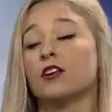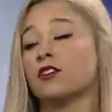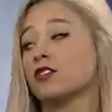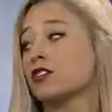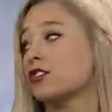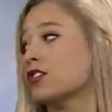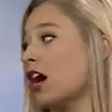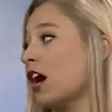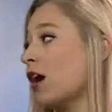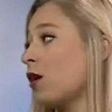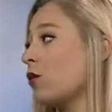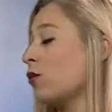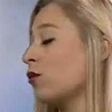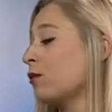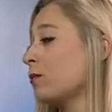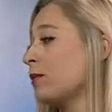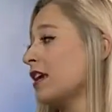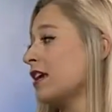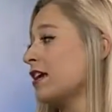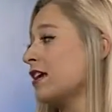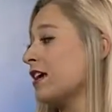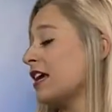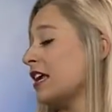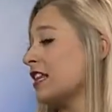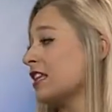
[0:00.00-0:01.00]
So we'll
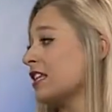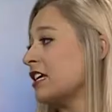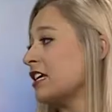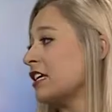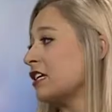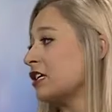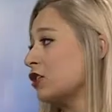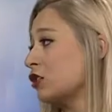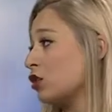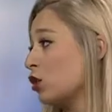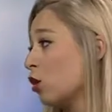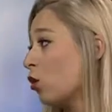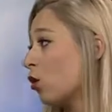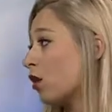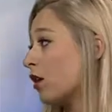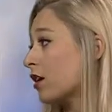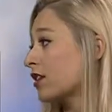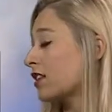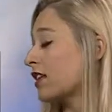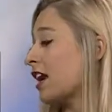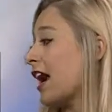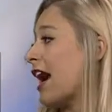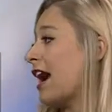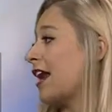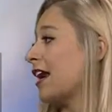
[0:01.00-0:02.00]
be in the
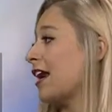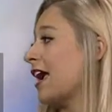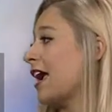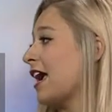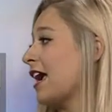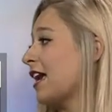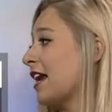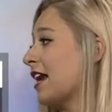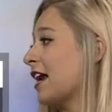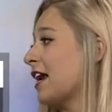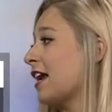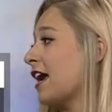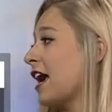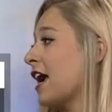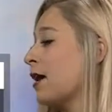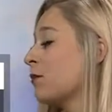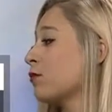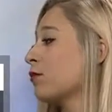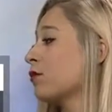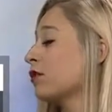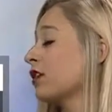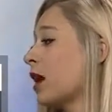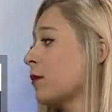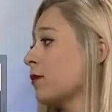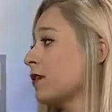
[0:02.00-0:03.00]
north at 8
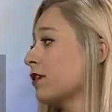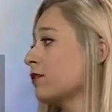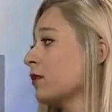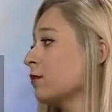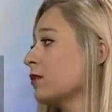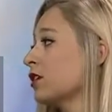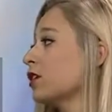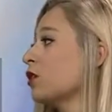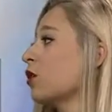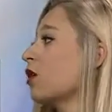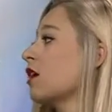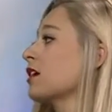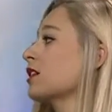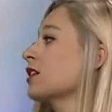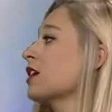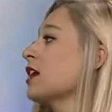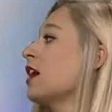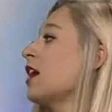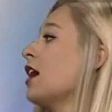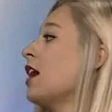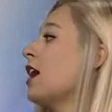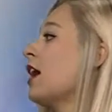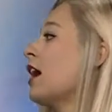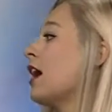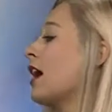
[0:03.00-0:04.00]
a.m. coming from the north
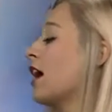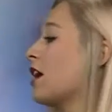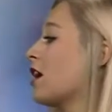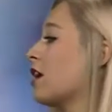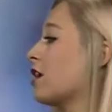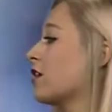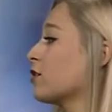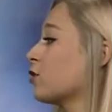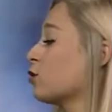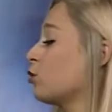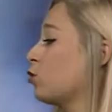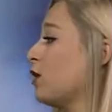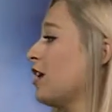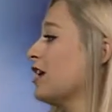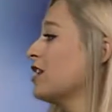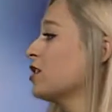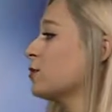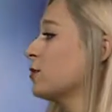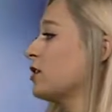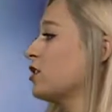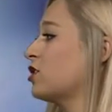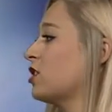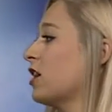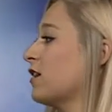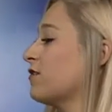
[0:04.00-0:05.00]
and our
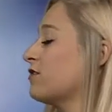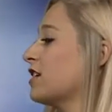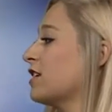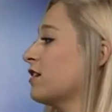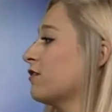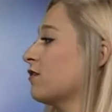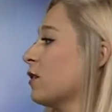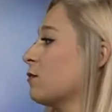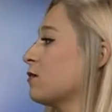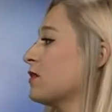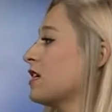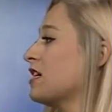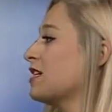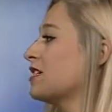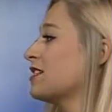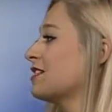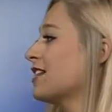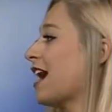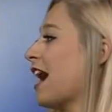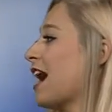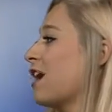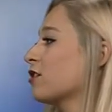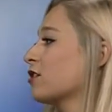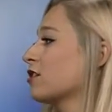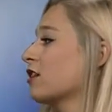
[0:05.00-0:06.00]
winds will be shifting from the
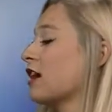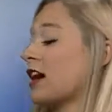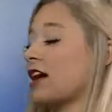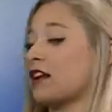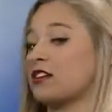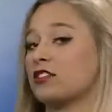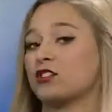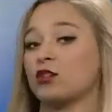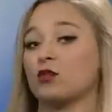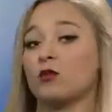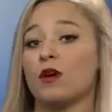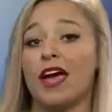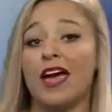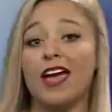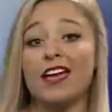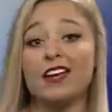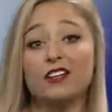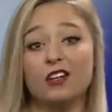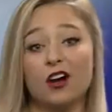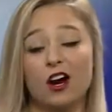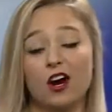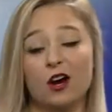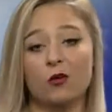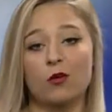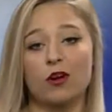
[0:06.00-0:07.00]
south to
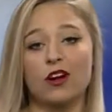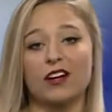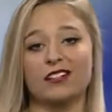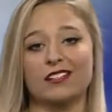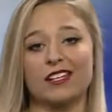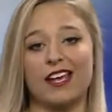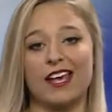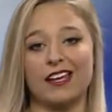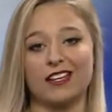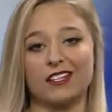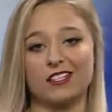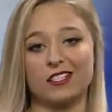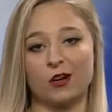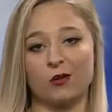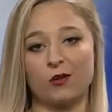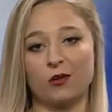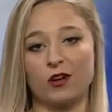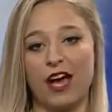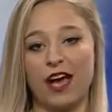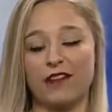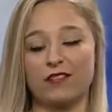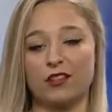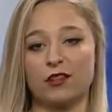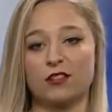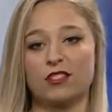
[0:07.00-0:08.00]
end our workday, so
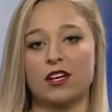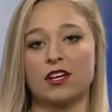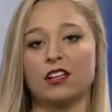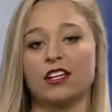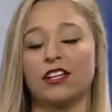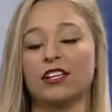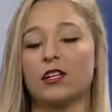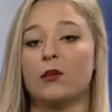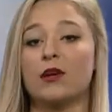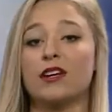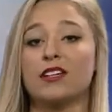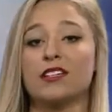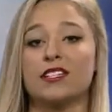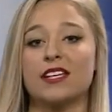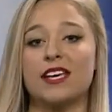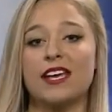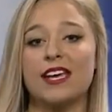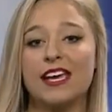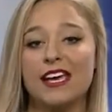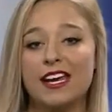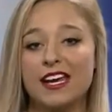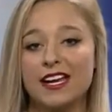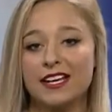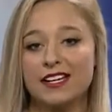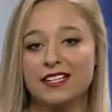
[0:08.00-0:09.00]
we'll have those southerly winds
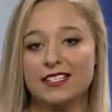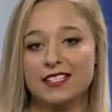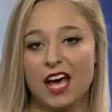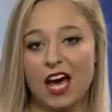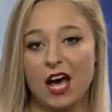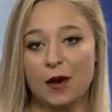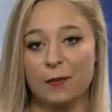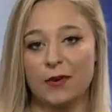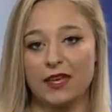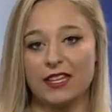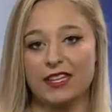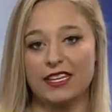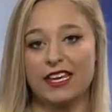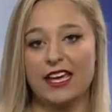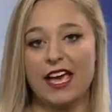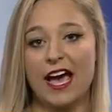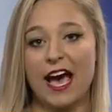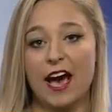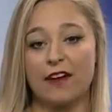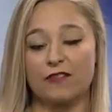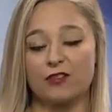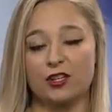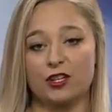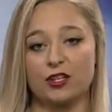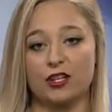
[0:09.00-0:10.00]
heating us up in the
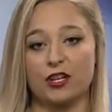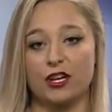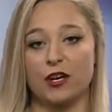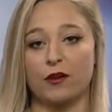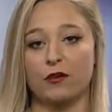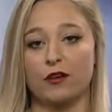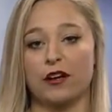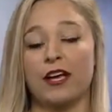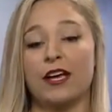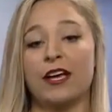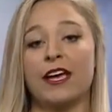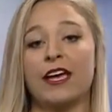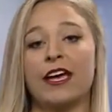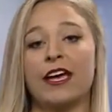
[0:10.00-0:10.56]
afternoon.